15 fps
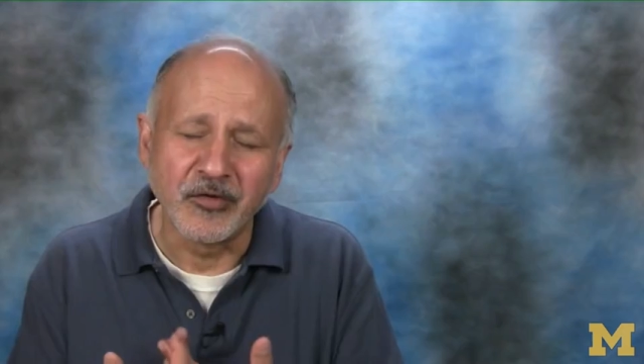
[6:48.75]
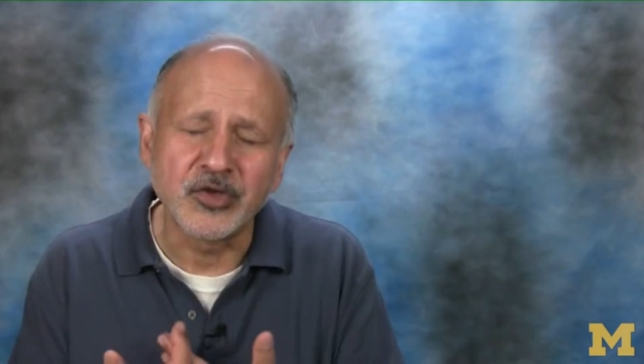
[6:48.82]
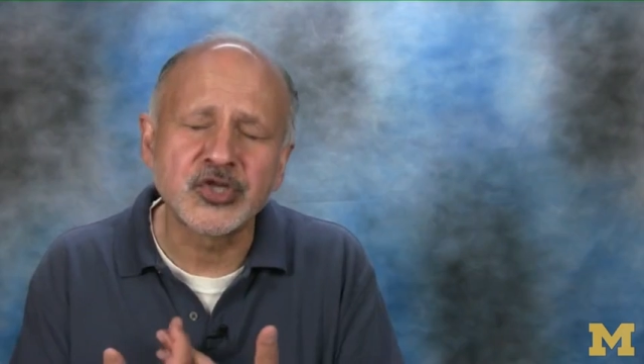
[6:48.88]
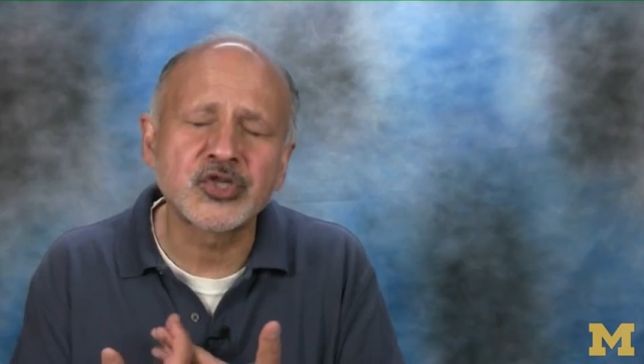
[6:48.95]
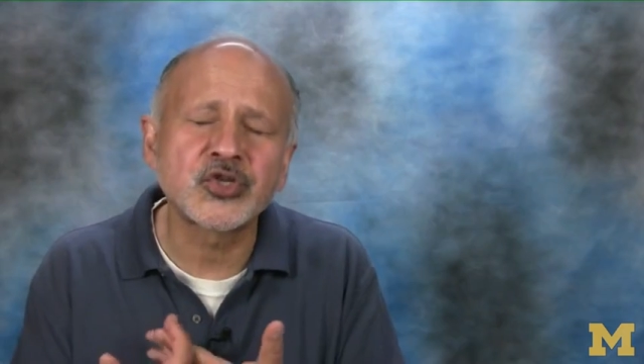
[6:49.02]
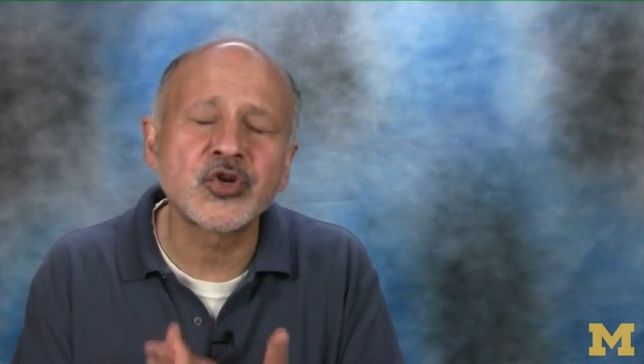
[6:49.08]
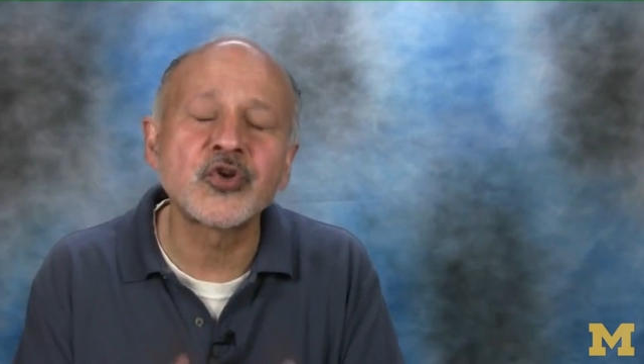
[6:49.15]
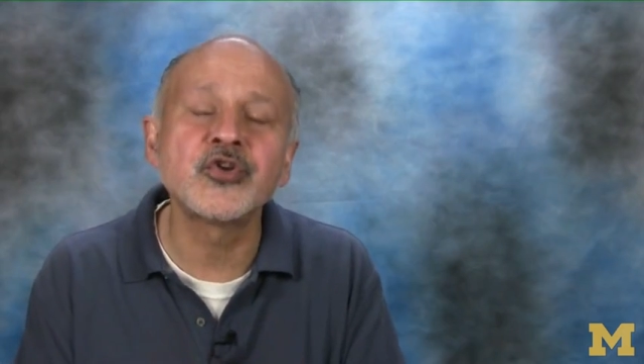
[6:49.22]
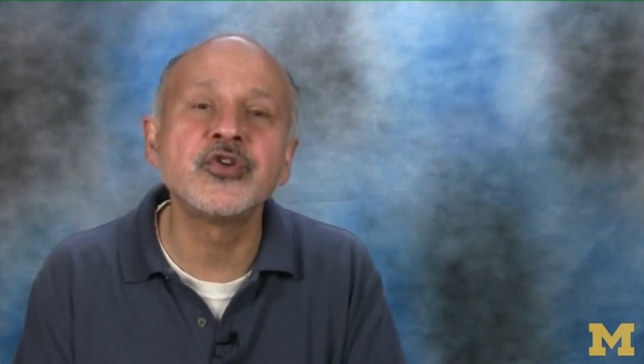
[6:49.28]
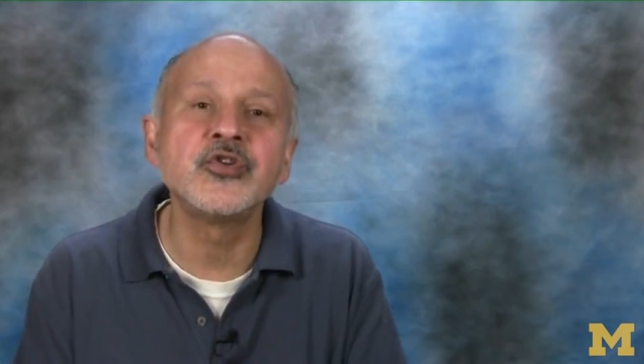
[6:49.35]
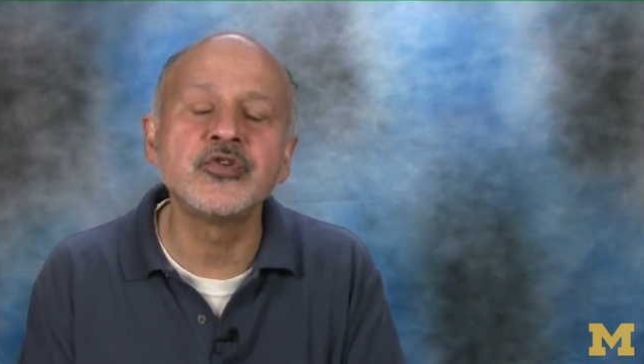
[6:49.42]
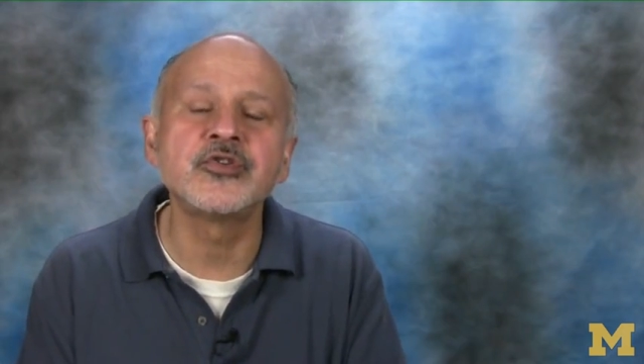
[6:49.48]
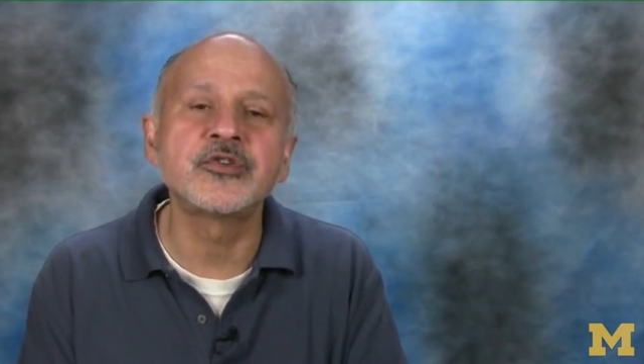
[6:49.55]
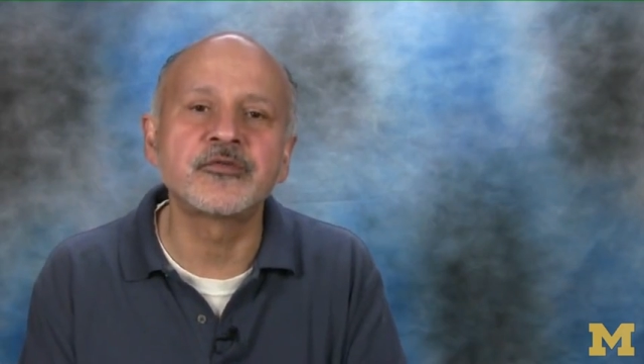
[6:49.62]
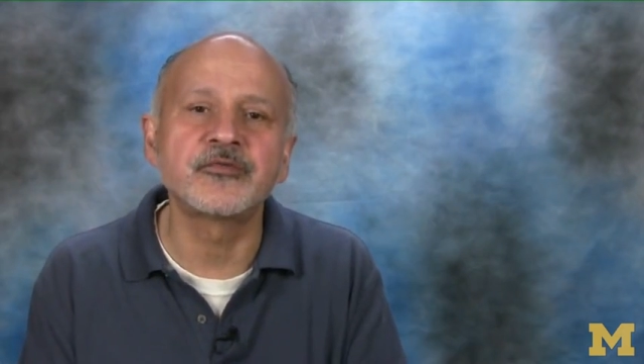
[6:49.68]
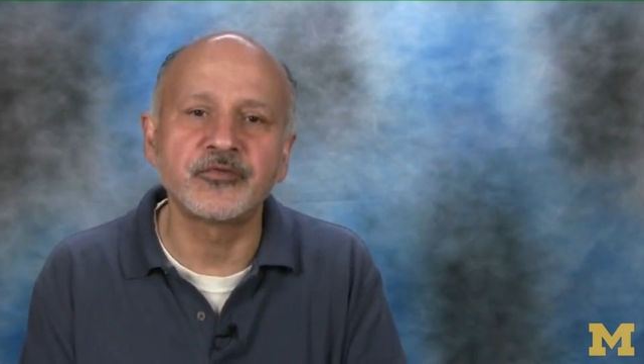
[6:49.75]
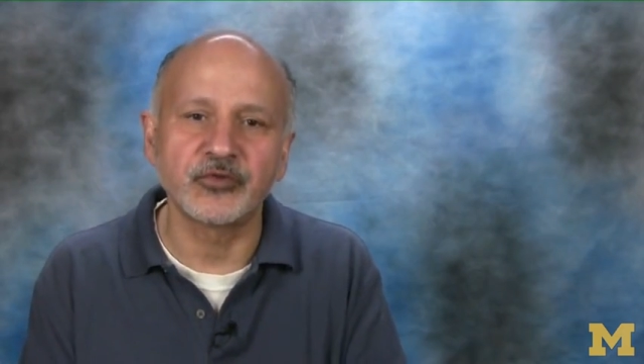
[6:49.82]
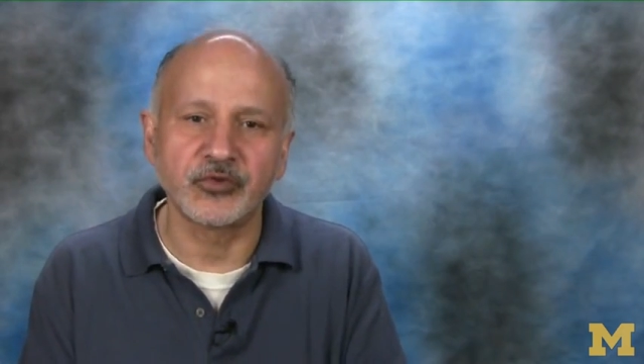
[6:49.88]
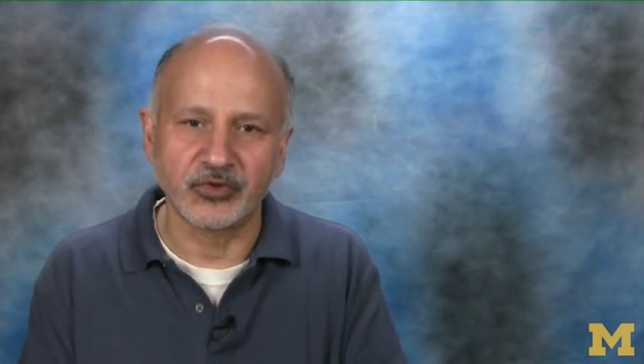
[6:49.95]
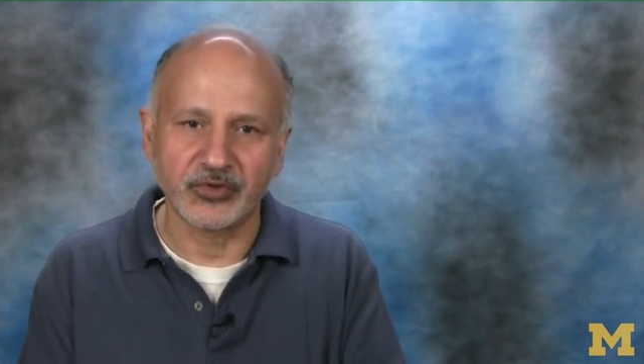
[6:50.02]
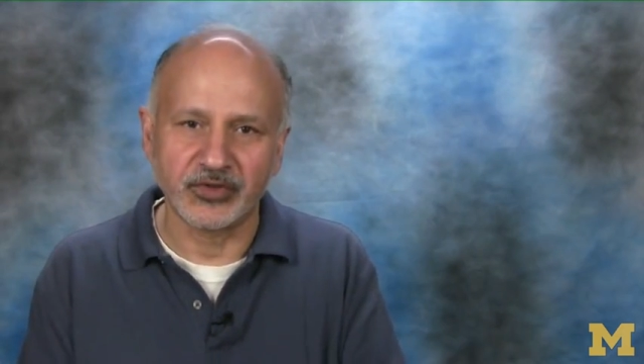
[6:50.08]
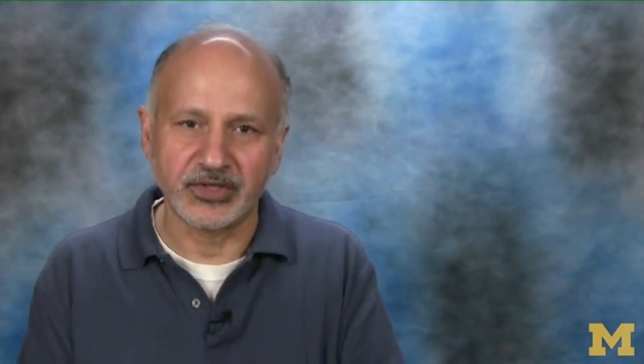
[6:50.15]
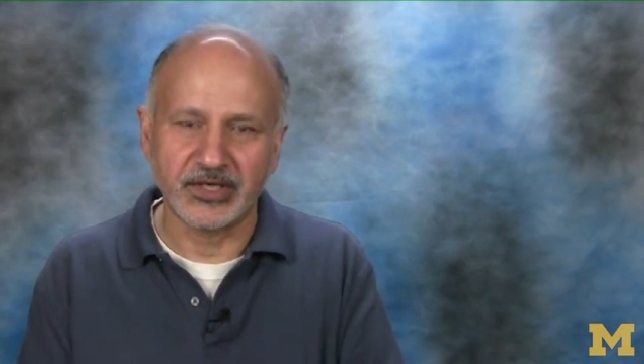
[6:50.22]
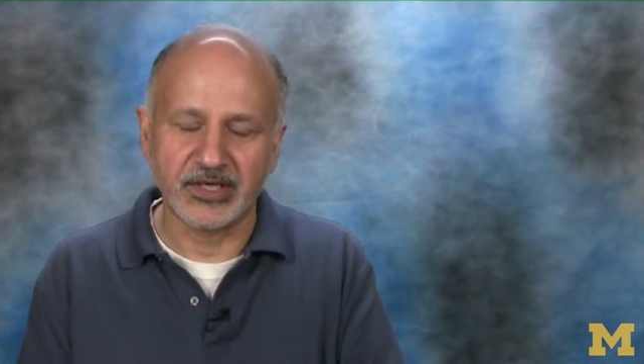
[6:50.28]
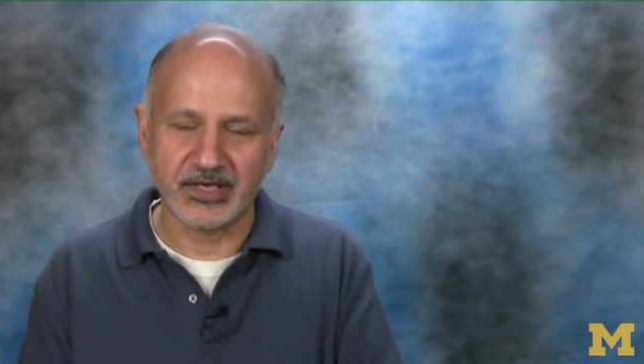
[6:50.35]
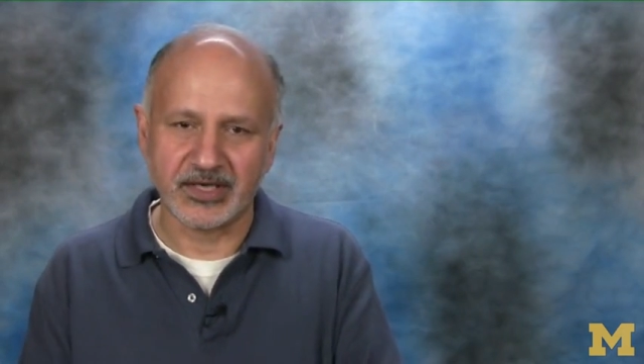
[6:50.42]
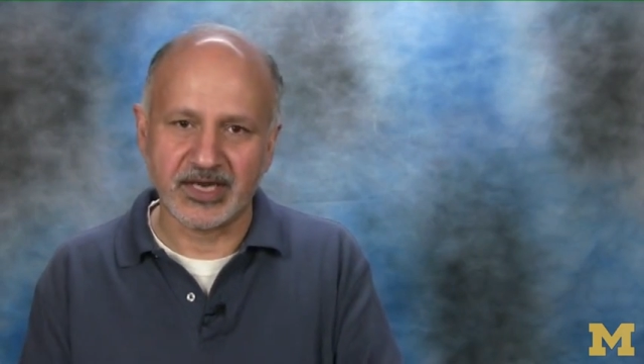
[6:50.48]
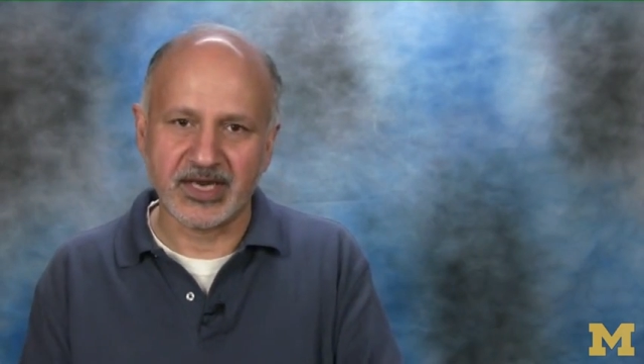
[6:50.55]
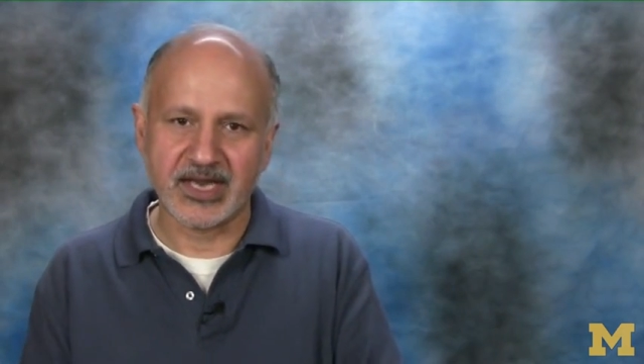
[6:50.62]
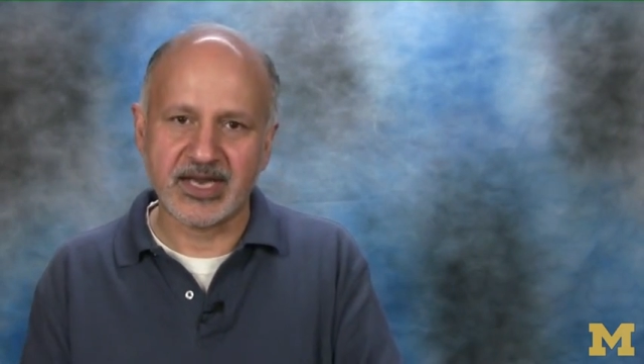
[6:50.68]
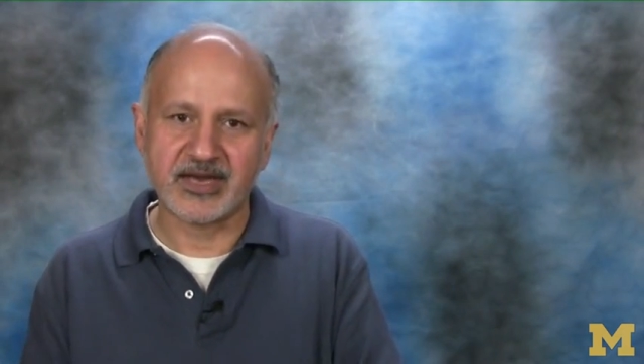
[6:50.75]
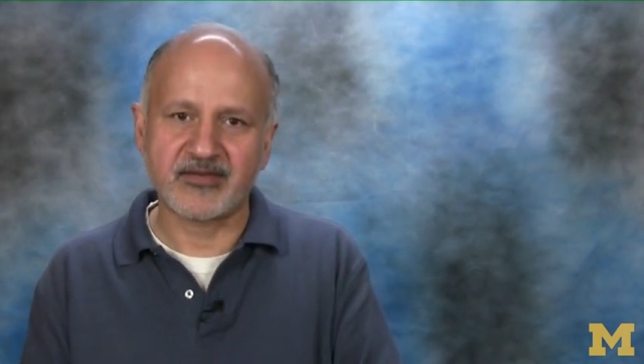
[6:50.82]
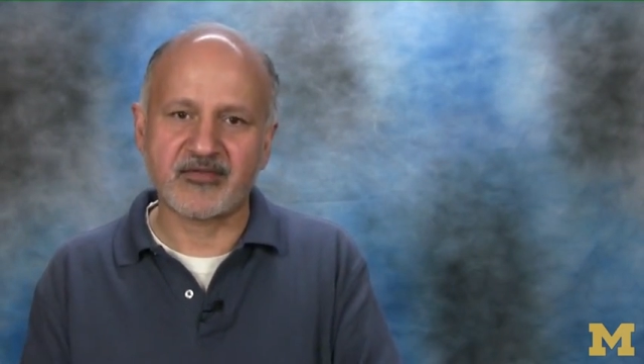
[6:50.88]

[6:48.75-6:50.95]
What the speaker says: so useful in